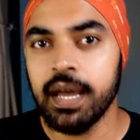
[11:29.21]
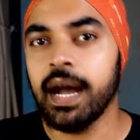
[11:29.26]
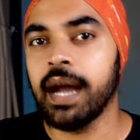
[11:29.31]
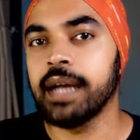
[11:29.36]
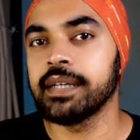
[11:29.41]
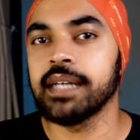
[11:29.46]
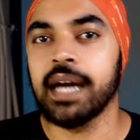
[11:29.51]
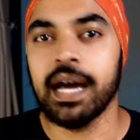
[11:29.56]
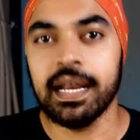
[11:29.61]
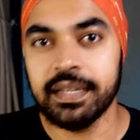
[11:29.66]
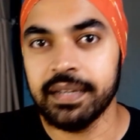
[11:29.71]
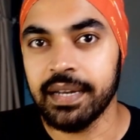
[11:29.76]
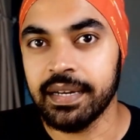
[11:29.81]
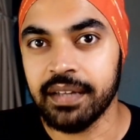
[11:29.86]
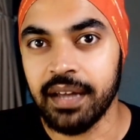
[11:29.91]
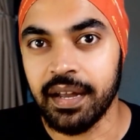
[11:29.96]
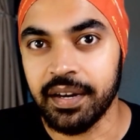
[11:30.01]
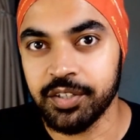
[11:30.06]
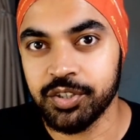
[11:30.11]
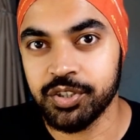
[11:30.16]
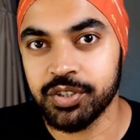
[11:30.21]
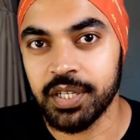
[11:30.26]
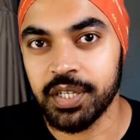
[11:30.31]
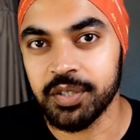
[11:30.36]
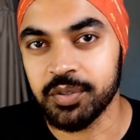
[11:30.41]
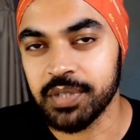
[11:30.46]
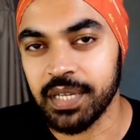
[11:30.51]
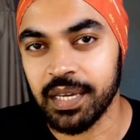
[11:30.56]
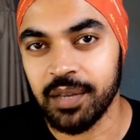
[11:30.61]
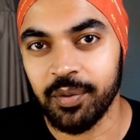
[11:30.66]
I'd highly encourage that
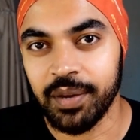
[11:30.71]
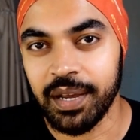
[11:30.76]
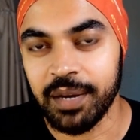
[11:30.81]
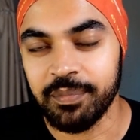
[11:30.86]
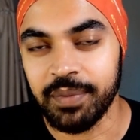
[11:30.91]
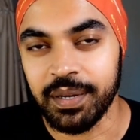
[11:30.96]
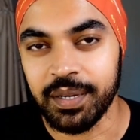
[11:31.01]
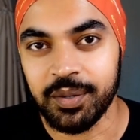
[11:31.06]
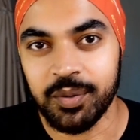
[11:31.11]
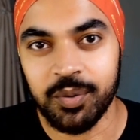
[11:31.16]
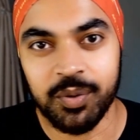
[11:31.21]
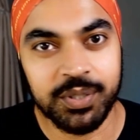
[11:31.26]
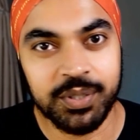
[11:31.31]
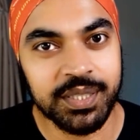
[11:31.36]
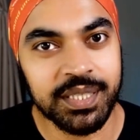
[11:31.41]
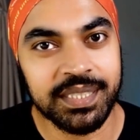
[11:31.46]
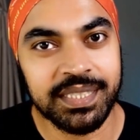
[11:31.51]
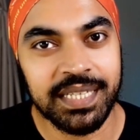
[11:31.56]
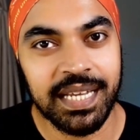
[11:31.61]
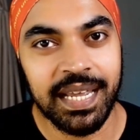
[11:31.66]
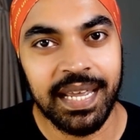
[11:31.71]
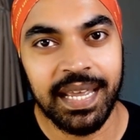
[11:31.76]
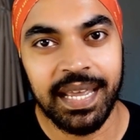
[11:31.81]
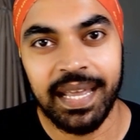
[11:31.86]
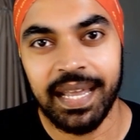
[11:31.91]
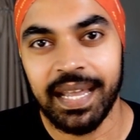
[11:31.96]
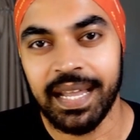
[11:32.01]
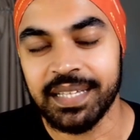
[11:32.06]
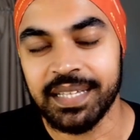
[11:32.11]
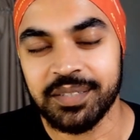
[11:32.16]
you take a look at my courses.
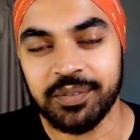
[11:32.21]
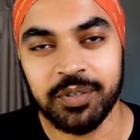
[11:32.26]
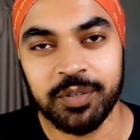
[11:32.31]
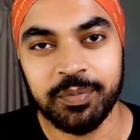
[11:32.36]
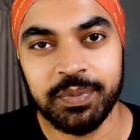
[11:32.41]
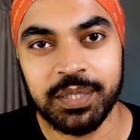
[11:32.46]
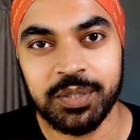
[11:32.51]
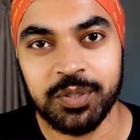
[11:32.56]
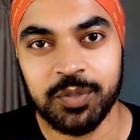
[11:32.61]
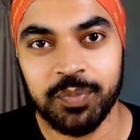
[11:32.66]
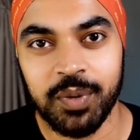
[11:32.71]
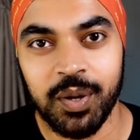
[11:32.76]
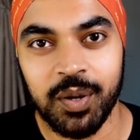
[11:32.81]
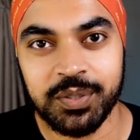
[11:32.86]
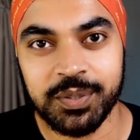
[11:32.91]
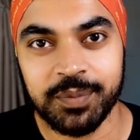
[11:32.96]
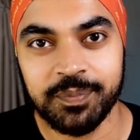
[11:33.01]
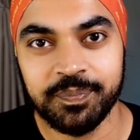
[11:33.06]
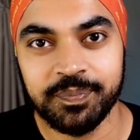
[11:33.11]
It's going to be super awesome.